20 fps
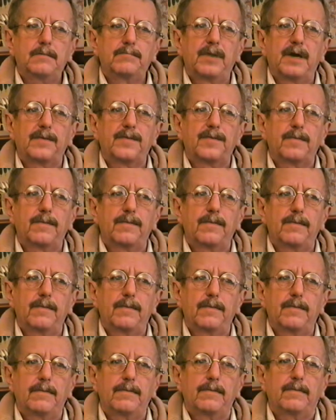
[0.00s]
But
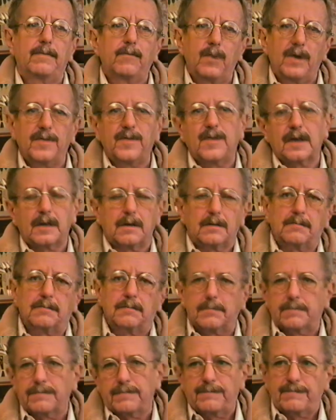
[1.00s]
one
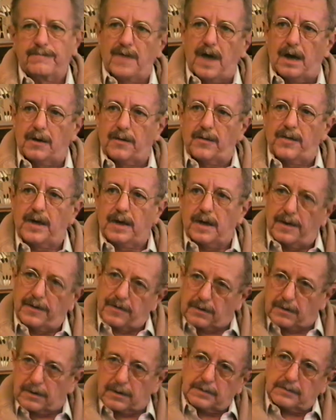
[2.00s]
thing followed the
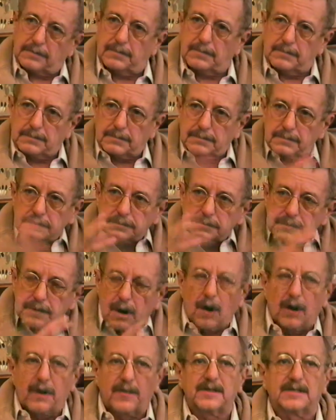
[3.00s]
other, and
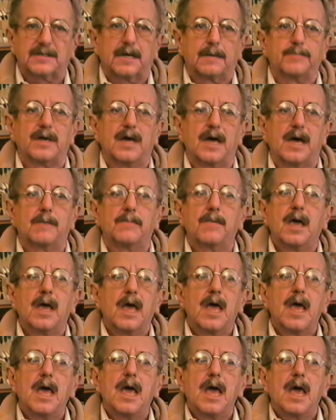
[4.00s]
all at the same
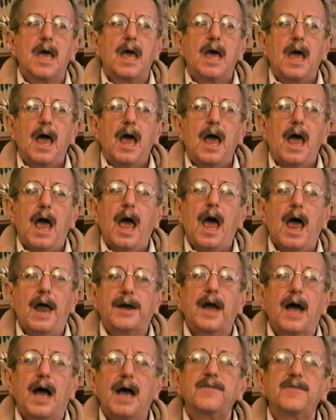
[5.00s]
time.
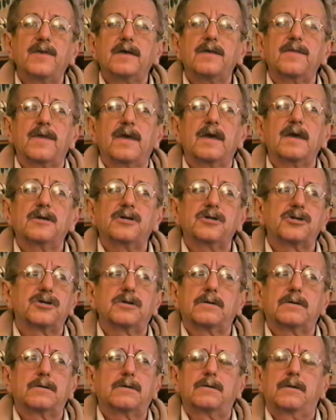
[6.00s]
And I think they
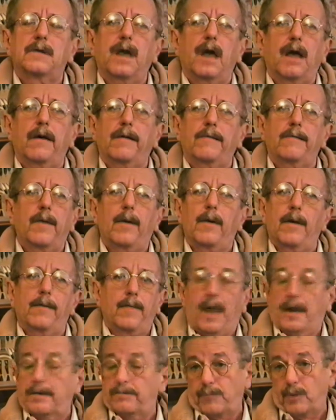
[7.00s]
should...
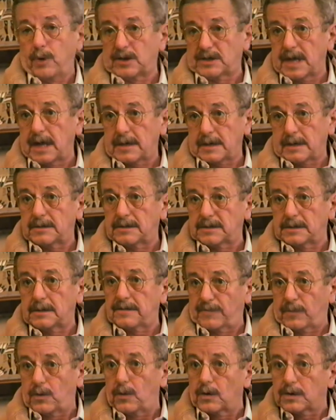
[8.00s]
and Brooks
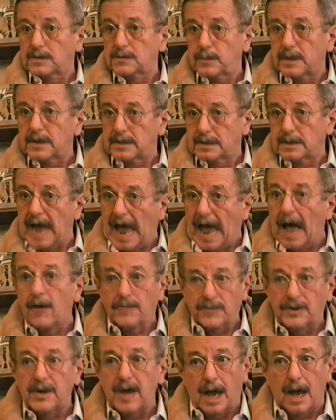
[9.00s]
Atkinson, of course, went
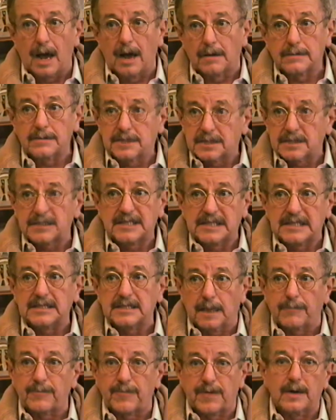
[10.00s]
downtown to
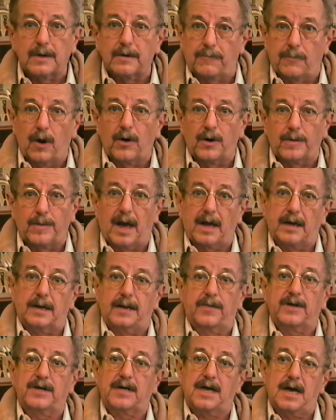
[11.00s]
see something and wrote
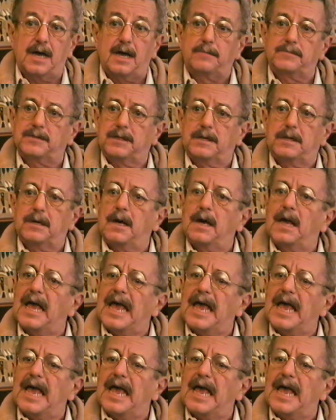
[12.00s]
about it in the Times.